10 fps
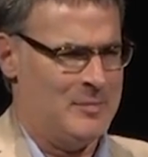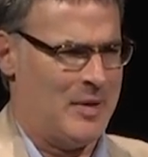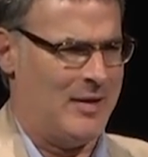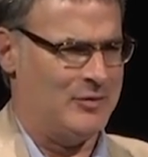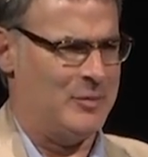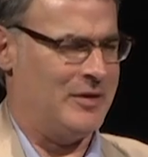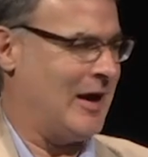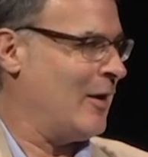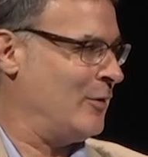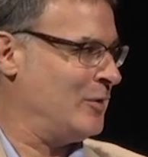possibly
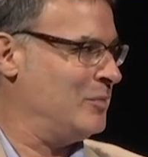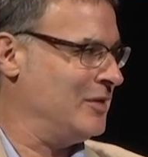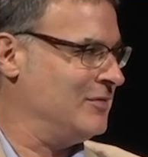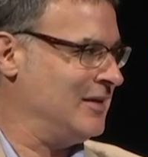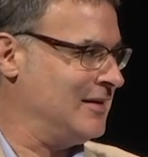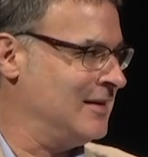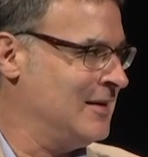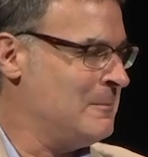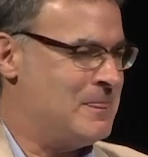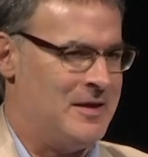our own oblivion
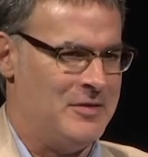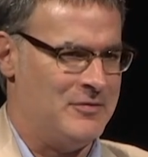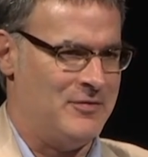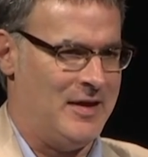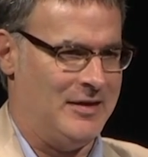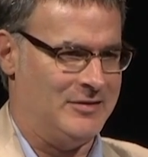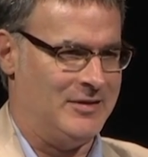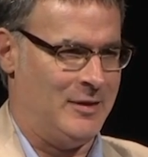in the face,